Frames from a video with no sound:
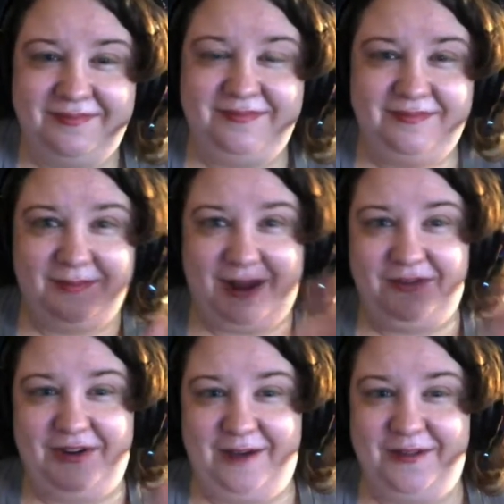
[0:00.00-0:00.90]
Bye
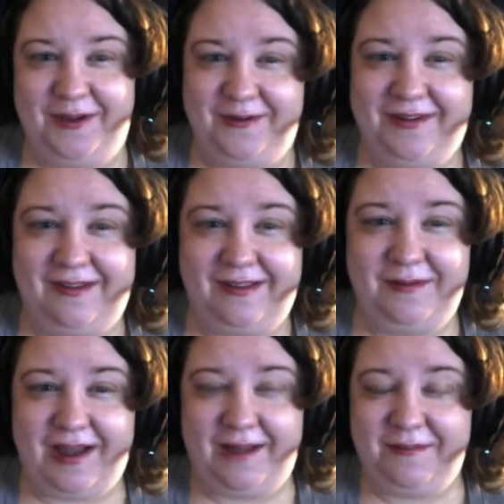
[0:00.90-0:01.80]
for now, though, because
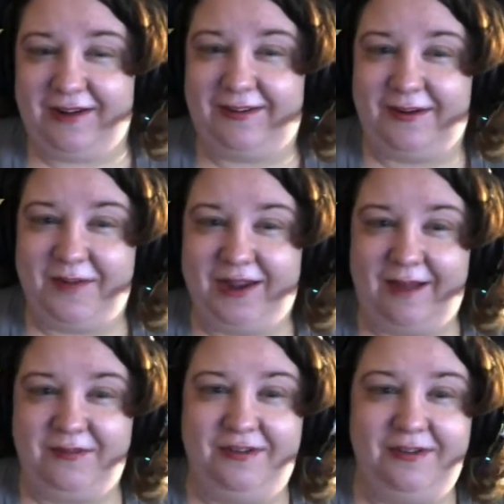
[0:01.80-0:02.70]
I'm going to start my
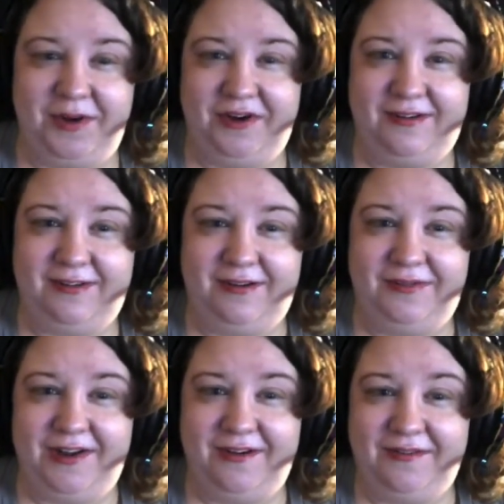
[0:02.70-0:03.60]
Captain Spirit stuff now.